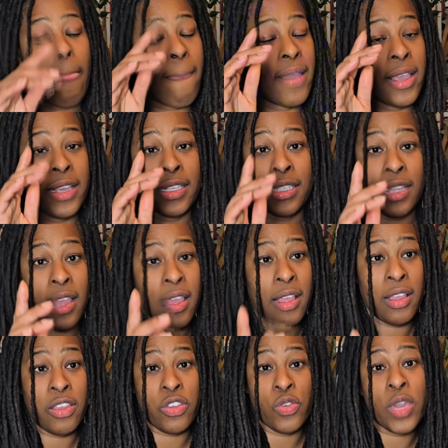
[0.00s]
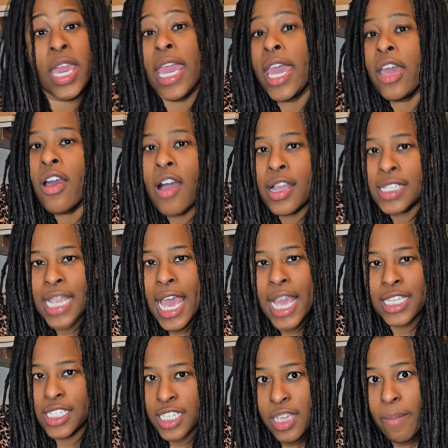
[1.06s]
Because you can't
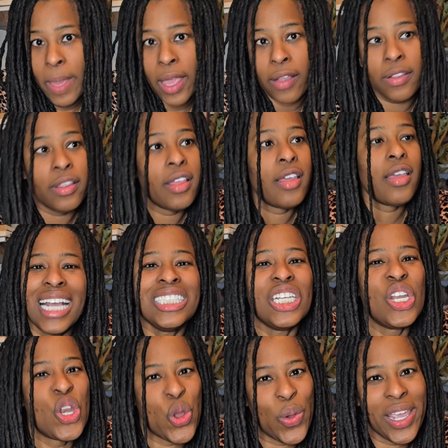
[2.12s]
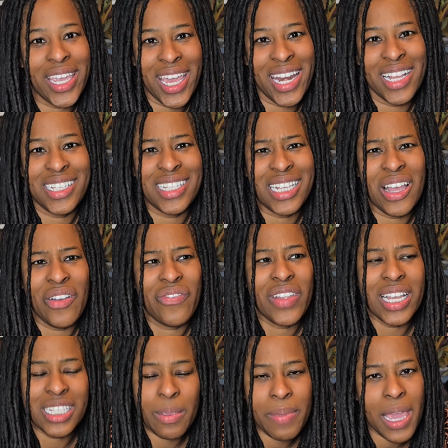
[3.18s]
contact Gmail. That's annoying in itself.
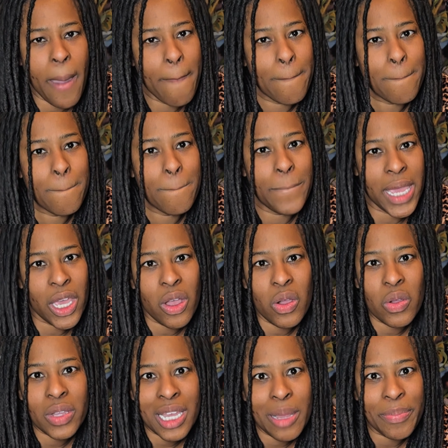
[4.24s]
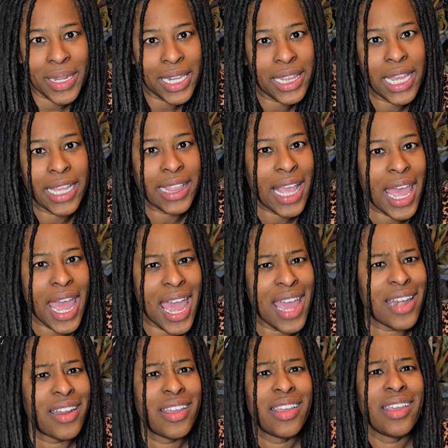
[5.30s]
Like to be a big old company like
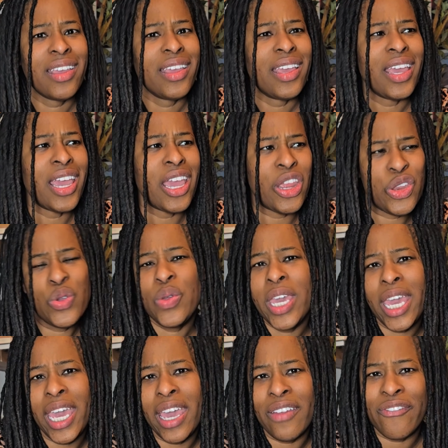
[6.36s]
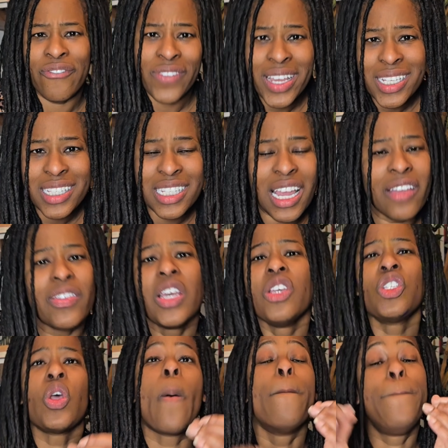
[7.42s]
that and you can't fix stuff.
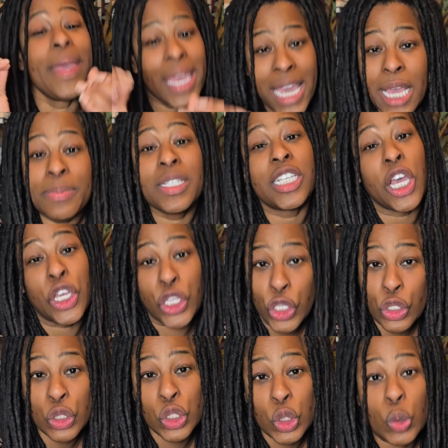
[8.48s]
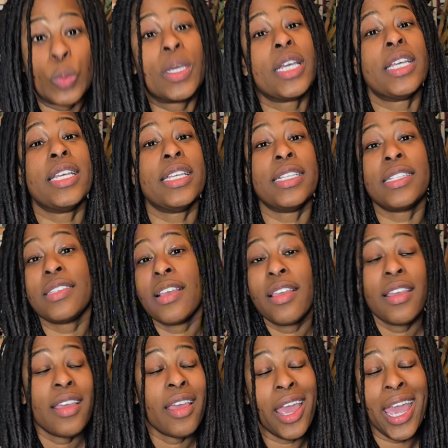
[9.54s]
So big ups to YouTube because
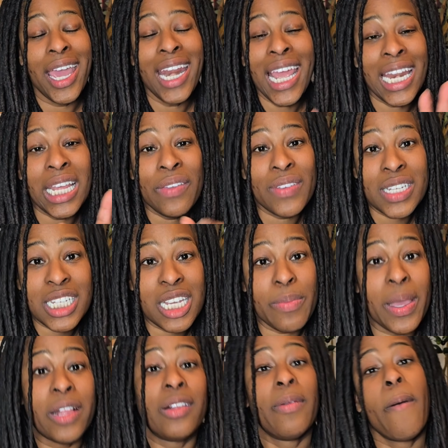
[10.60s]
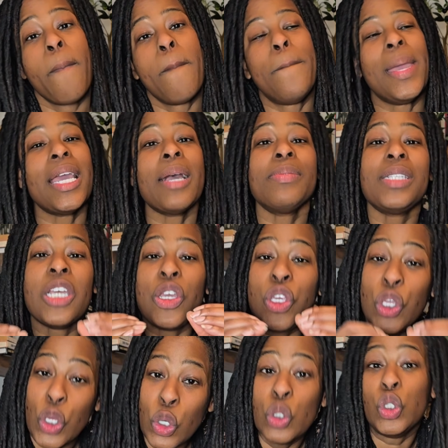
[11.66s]
it ain't even Gmail. Big ups to
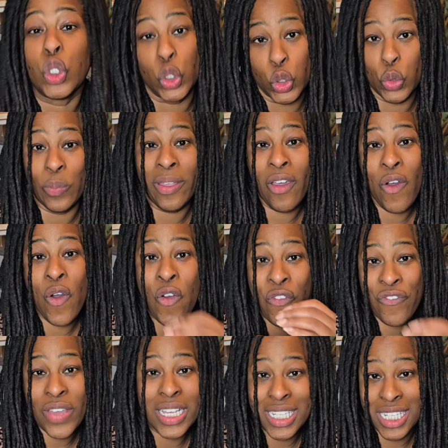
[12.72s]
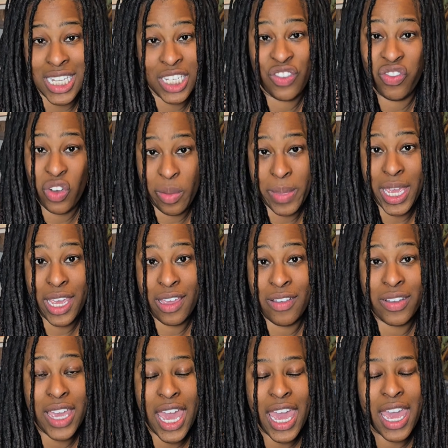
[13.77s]
YouTube who fixed this for me,
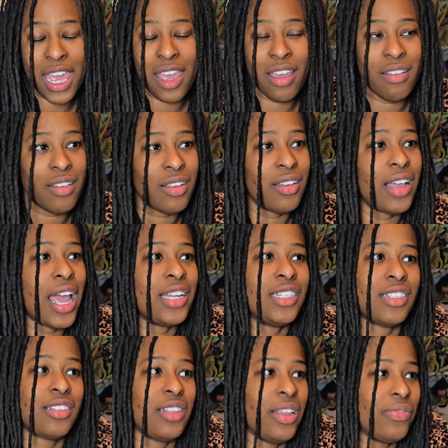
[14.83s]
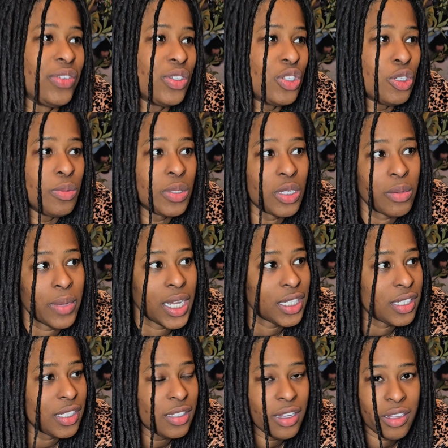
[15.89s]
okay? Oh, I just love YouTube so
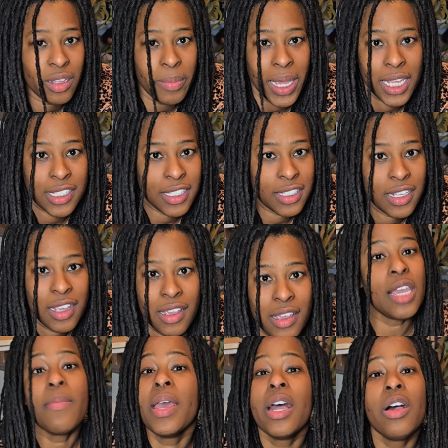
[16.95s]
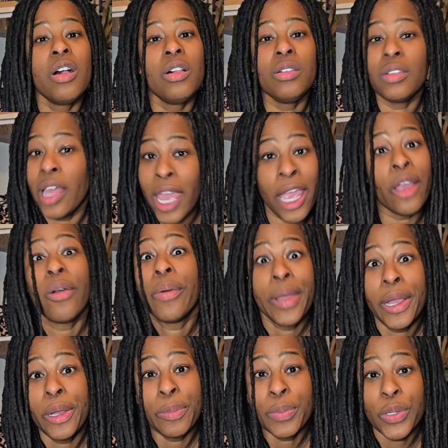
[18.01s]
much. They're the best. Gmail ain't
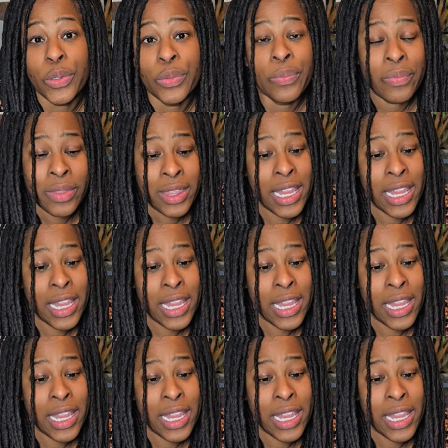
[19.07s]
gonna help you.